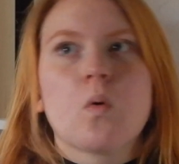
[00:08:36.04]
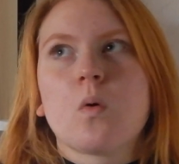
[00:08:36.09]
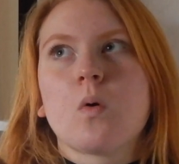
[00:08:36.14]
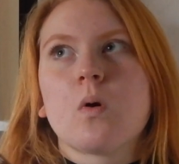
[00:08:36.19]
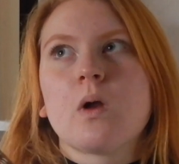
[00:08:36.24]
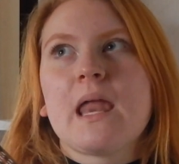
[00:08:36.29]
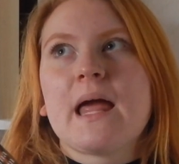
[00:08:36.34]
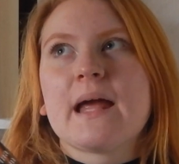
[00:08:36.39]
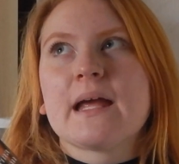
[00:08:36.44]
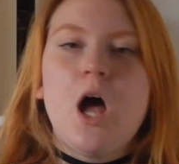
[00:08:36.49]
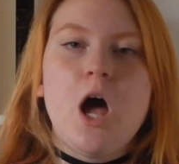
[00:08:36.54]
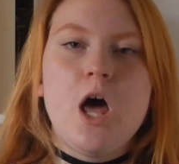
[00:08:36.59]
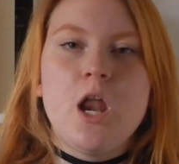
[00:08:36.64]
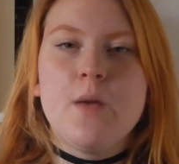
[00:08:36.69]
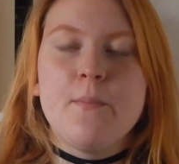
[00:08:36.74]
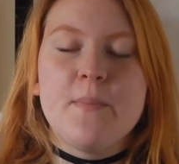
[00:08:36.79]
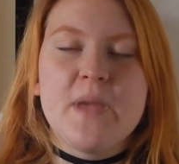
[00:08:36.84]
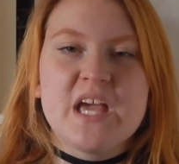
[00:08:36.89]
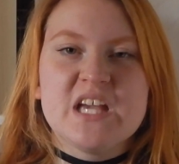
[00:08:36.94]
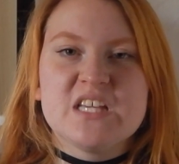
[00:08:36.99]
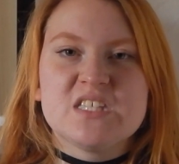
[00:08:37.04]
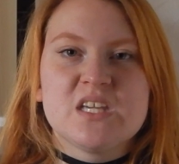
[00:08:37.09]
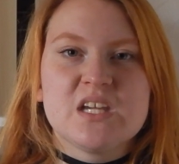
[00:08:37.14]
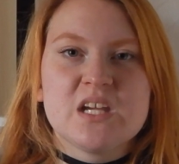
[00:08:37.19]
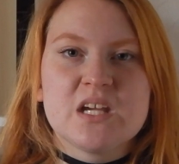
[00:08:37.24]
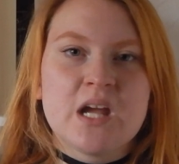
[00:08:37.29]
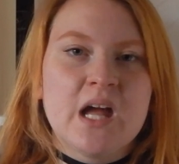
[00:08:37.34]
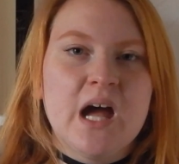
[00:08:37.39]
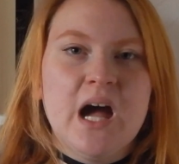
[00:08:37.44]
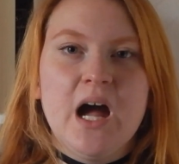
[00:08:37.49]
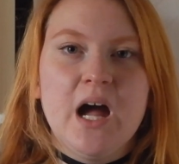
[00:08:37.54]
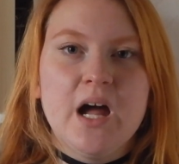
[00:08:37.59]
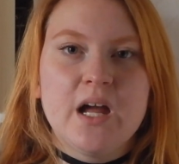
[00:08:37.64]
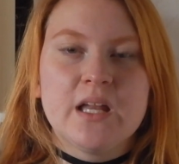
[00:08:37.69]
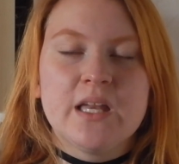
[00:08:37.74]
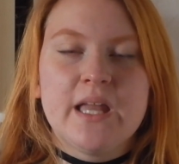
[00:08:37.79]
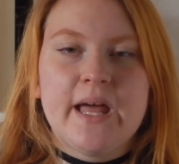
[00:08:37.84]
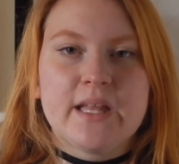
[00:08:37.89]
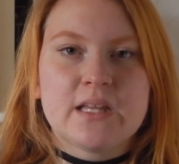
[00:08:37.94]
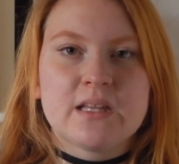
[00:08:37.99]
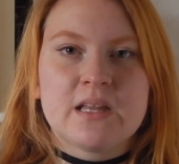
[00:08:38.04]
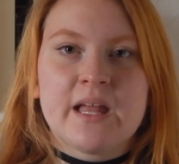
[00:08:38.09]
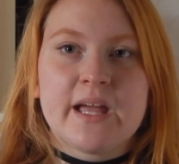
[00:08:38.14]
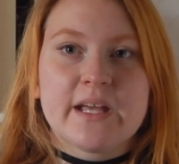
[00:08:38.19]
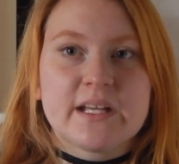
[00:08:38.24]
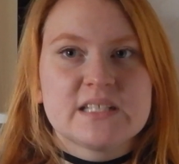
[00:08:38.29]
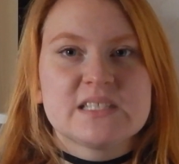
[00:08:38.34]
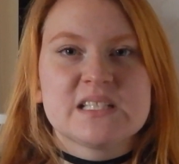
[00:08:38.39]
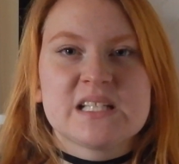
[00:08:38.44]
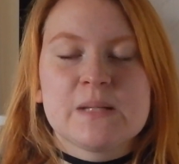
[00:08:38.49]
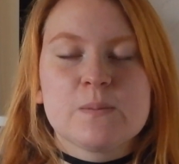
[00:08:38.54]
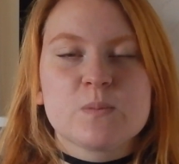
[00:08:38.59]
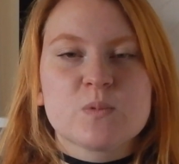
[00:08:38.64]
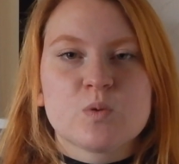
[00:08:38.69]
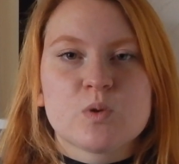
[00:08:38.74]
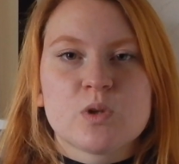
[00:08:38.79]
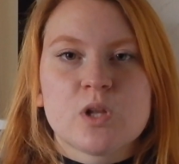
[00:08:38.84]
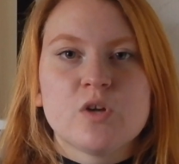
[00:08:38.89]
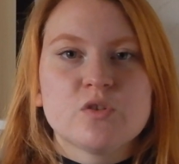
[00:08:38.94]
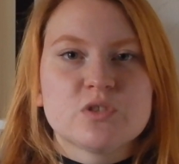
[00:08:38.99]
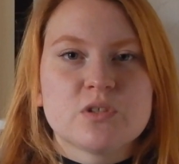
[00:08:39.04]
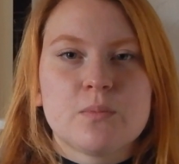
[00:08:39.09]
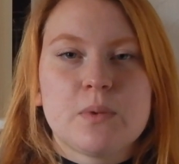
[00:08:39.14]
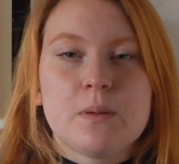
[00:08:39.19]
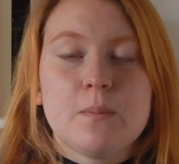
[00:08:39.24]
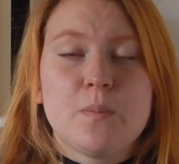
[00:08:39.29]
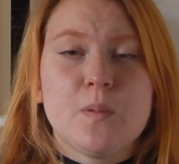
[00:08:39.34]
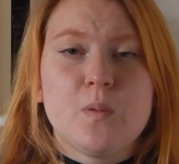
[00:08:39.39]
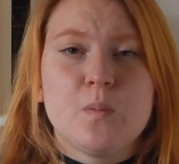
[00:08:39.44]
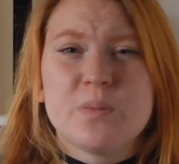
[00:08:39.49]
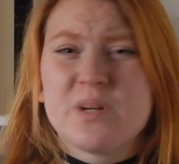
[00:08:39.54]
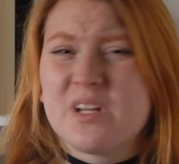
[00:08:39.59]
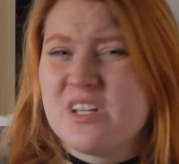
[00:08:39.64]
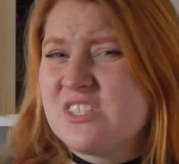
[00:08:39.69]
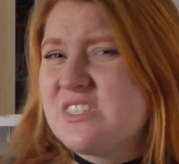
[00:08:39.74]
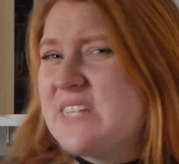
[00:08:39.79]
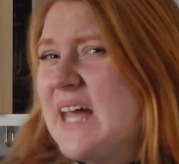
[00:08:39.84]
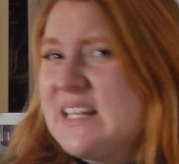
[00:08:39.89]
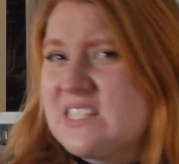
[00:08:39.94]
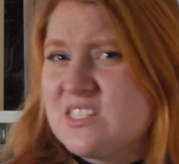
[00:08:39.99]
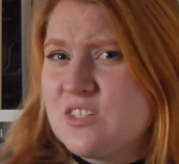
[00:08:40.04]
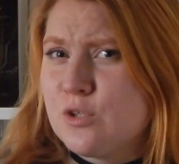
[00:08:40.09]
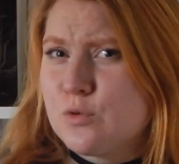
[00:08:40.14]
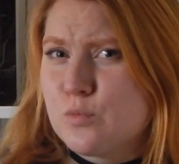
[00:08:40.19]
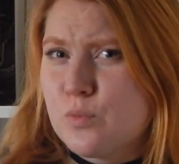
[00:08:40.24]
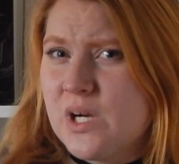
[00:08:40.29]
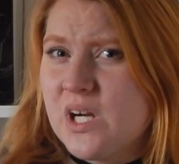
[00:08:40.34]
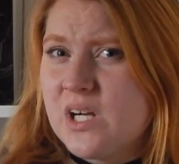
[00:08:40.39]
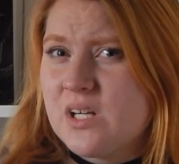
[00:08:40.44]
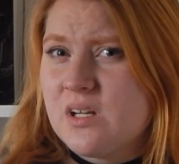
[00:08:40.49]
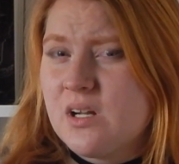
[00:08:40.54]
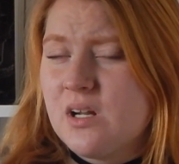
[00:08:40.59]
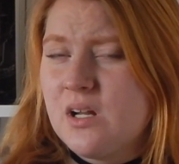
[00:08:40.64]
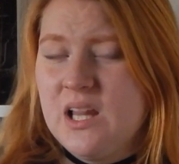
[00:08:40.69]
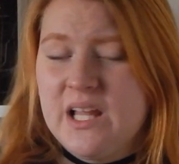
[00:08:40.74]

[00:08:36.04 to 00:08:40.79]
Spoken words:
or like an amazing guy that like sleeps with loads of people, because that's not weird.